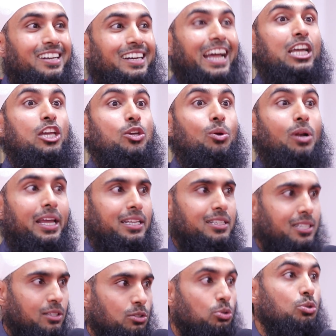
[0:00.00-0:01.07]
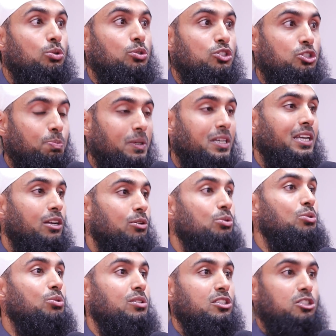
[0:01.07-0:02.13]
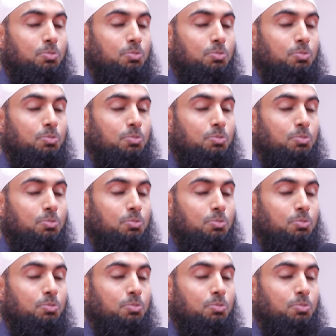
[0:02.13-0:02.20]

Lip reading: regulated who could speak and who couldn't